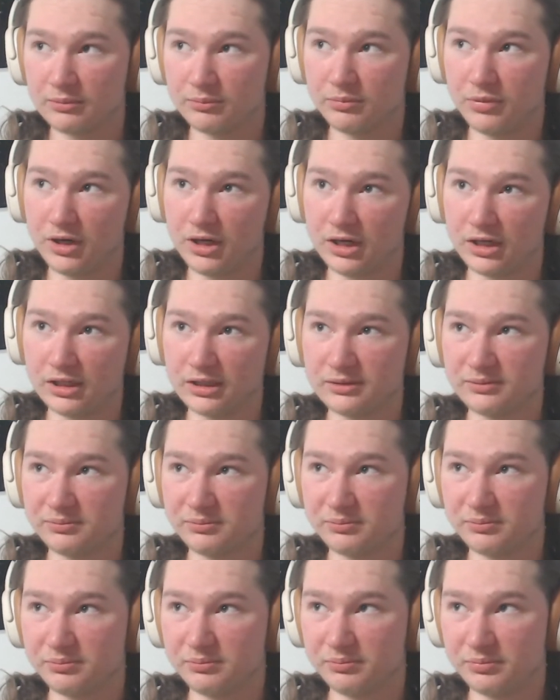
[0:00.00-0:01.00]
But
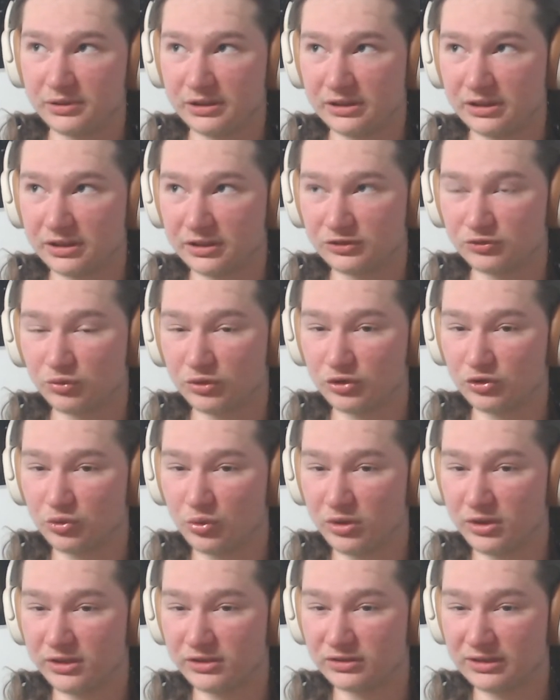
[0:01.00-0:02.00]
because
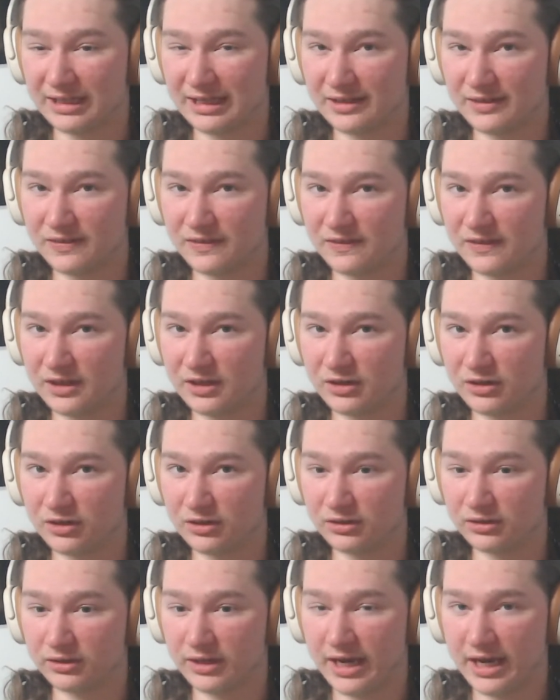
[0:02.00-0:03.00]
120 is a lot
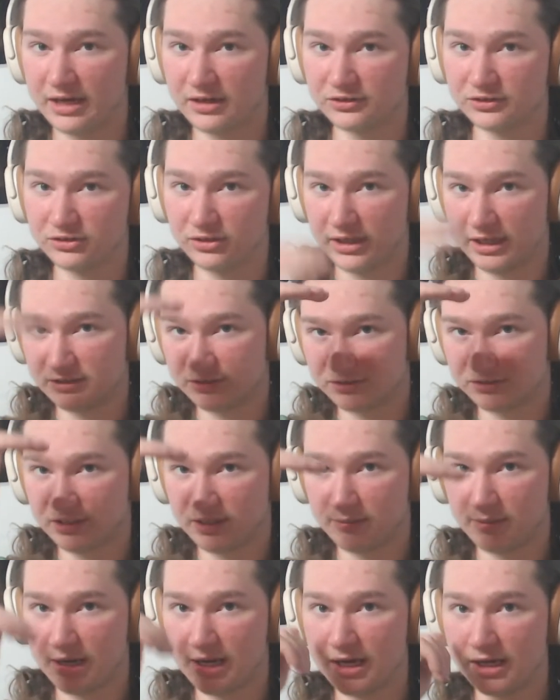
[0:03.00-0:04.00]
thinner and it still has the
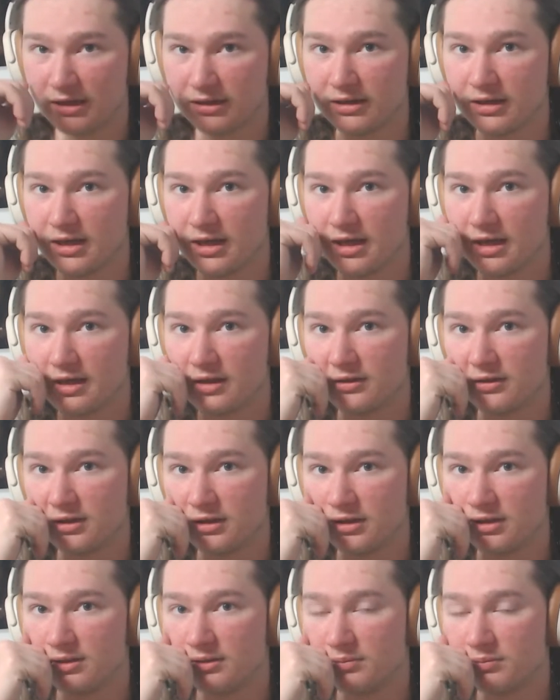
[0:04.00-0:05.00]
same height,
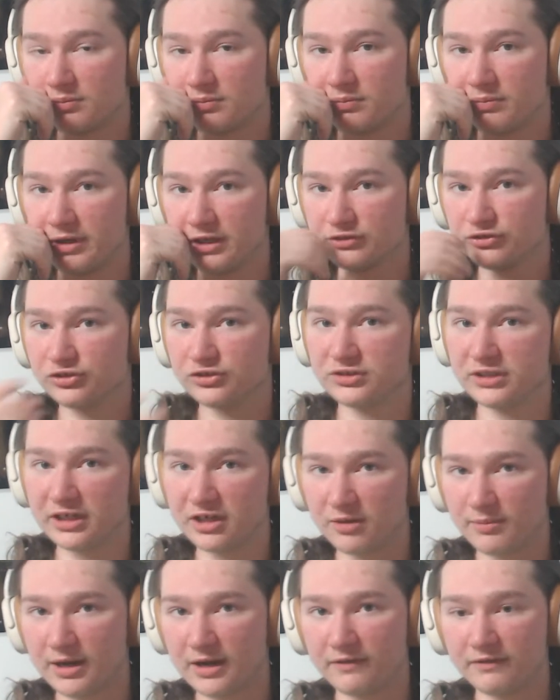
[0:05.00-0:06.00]
the pictures that
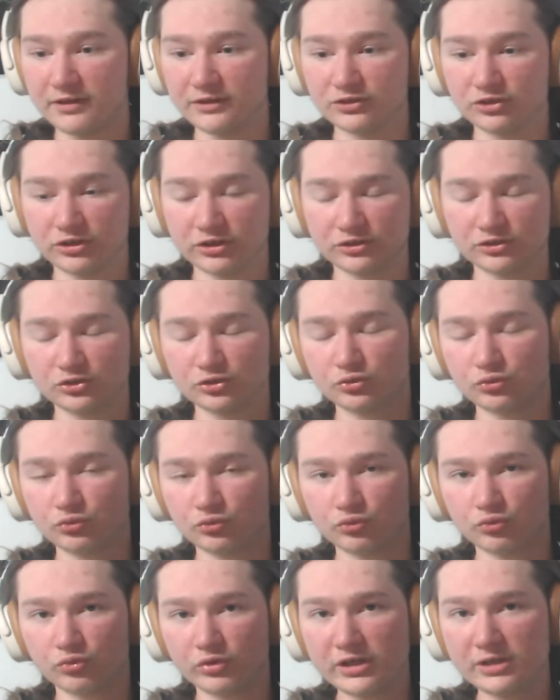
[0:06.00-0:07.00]
come out of this are
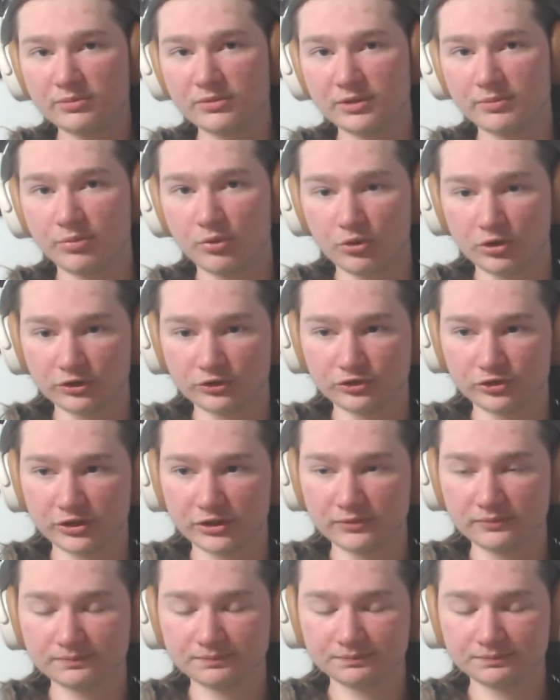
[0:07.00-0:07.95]
extremely portrait,